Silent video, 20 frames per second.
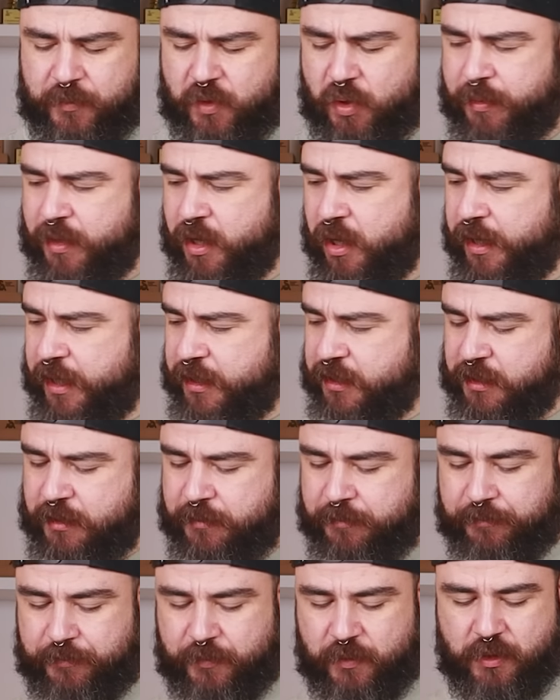to be
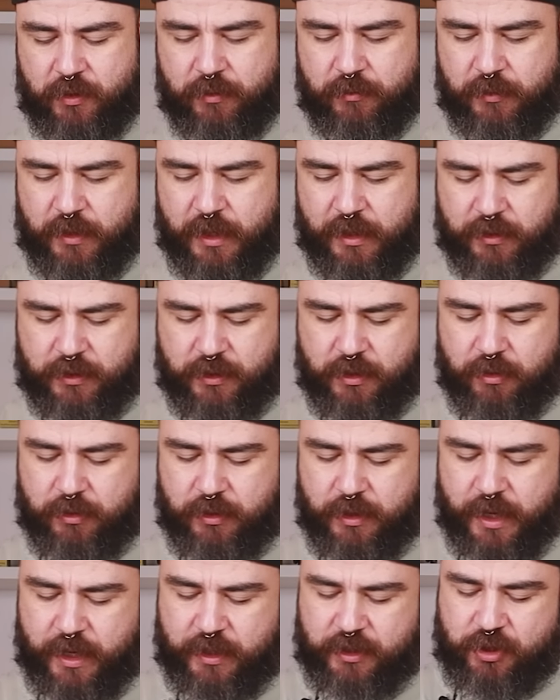honest. So let's
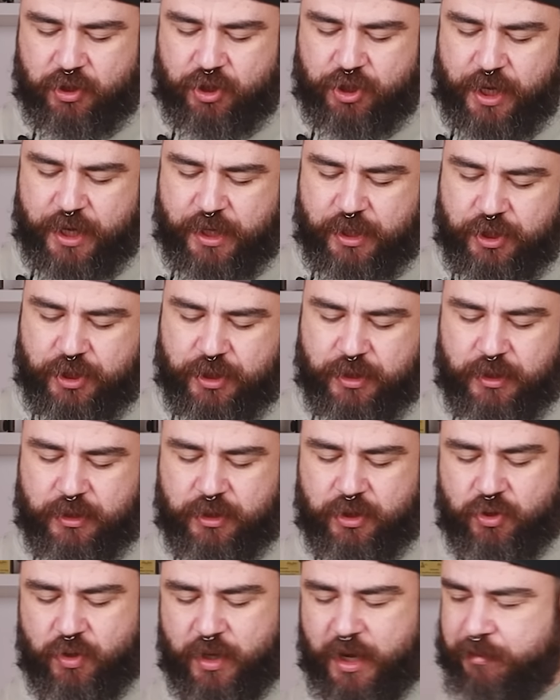not exchange these
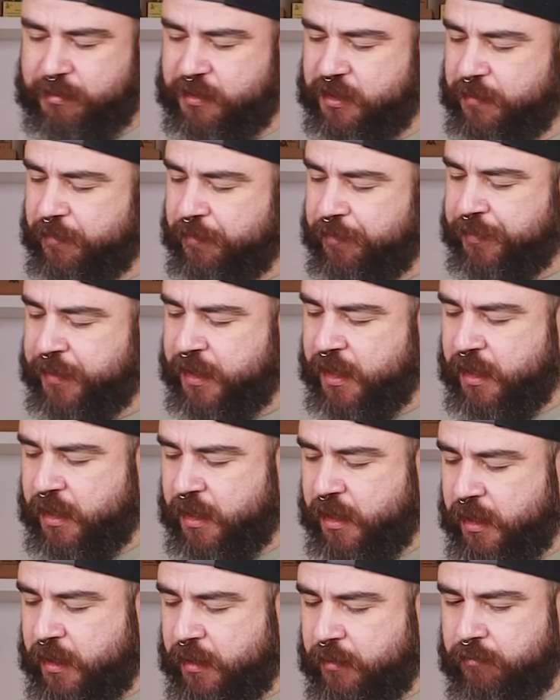2 cups.
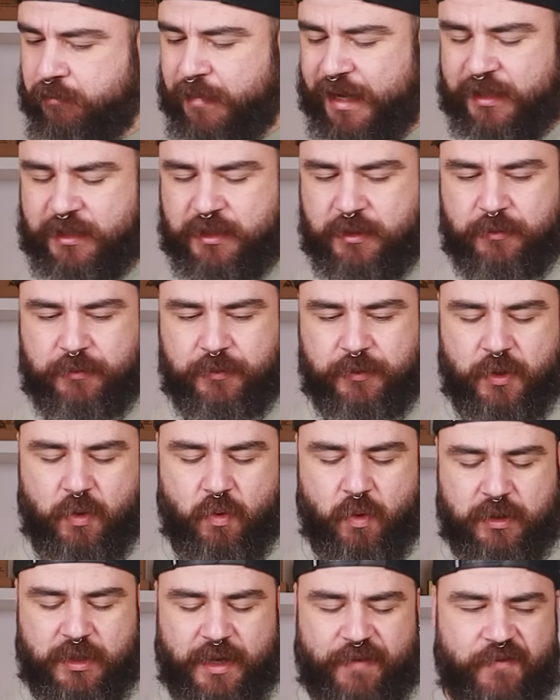But
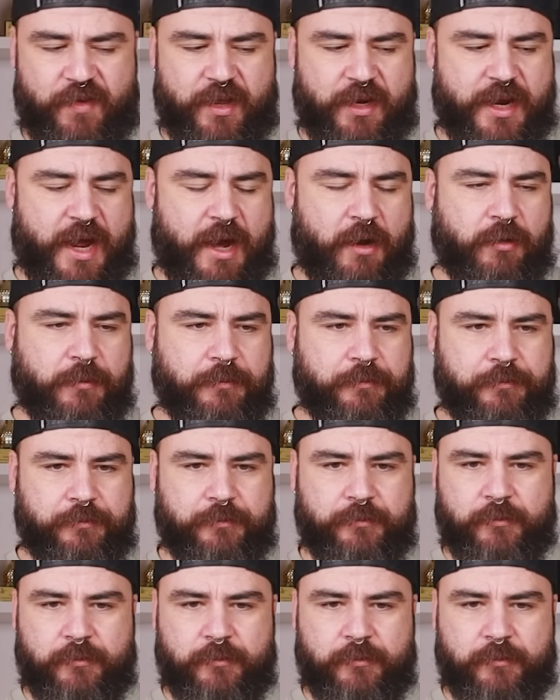what I feel now,